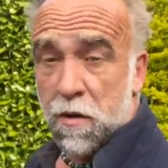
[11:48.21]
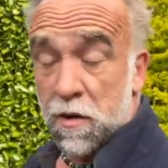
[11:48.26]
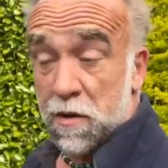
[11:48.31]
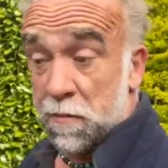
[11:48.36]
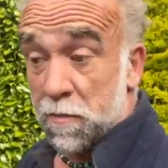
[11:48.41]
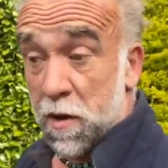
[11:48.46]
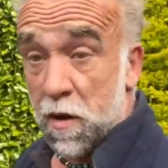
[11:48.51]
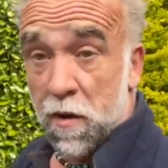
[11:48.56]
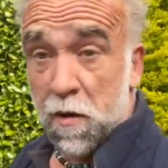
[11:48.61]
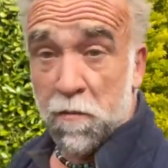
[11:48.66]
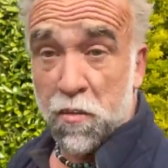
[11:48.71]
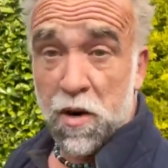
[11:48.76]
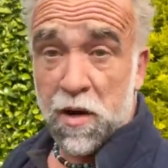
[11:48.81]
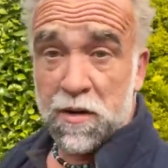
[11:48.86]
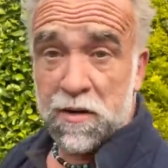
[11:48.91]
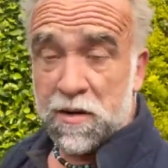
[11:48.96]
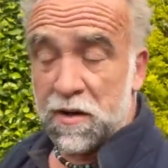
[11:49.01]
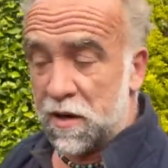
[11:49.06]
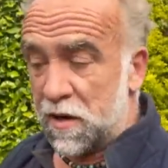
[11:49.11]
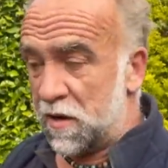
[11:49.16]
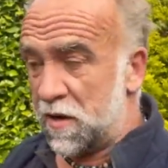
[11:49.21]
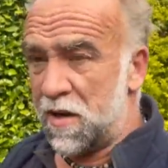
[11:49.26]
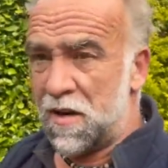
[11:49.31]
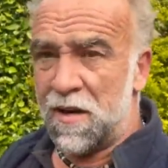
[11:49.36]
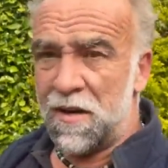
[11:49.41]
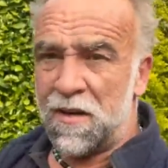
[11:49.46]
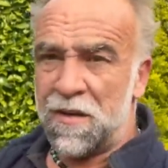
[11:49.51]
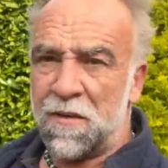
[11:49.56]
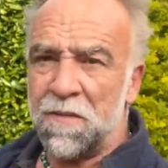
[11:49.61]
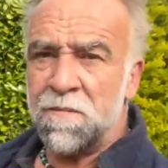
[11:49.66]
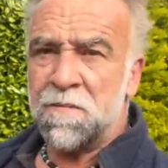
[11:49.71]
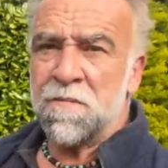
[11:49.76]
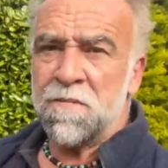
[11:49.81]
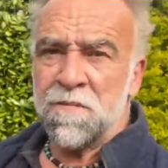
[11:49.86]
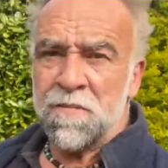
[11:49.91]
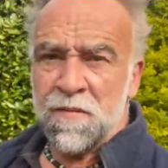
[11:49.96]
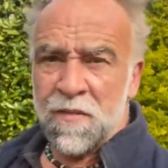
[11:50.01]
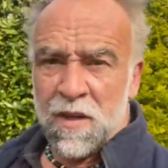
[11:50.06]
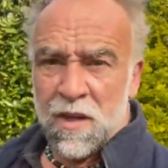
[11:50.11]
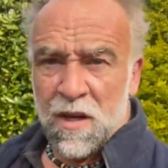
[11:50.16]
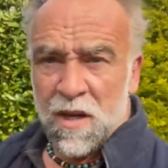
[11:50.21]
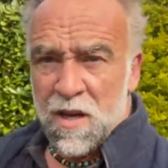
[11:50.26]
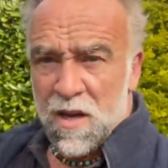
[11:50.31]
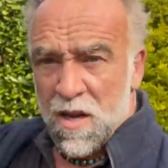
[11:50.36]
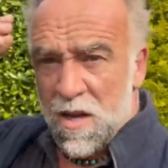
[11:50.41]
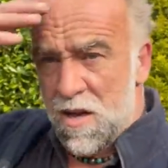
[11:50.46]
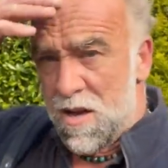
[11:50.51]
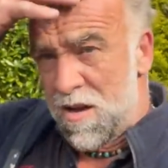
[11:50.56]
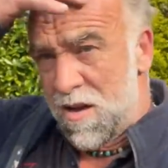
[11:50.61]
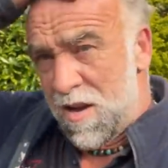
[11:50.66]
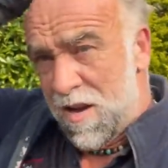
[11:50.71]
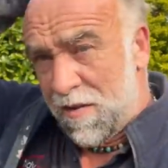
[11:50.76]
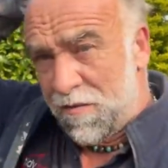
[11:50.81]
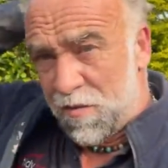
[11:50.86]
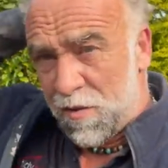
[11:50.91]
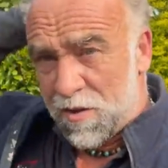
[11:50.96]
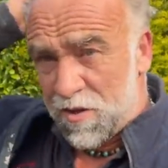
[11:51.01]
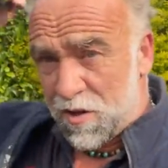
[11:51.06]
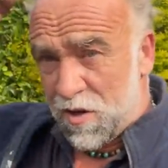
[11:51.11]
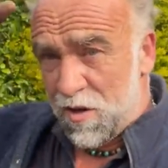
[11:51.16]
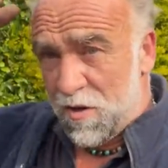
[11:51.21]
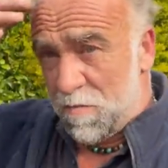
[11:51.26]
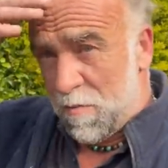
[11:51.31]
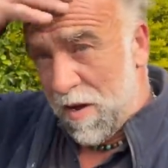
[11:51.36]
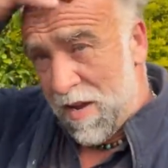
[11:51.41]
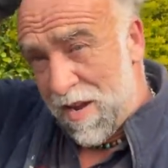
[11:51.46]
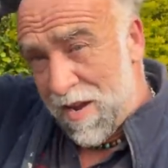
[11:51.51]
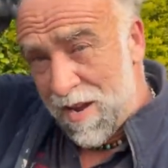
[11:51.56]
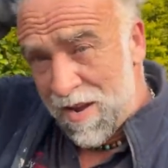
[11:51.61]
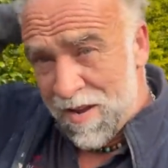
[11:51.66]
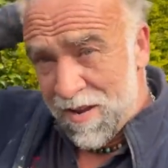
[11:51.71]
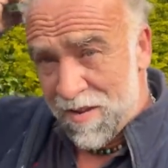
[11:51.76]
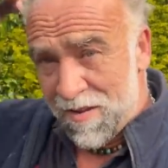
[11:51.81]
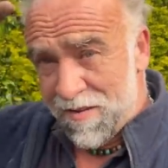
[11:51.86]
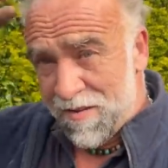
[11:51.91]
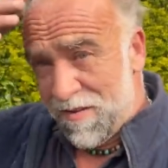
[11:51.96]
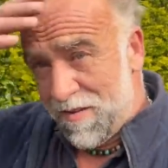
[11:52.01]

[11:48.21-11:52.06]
It's a bit on the bright side. Oh, you'll have to excuse my ear.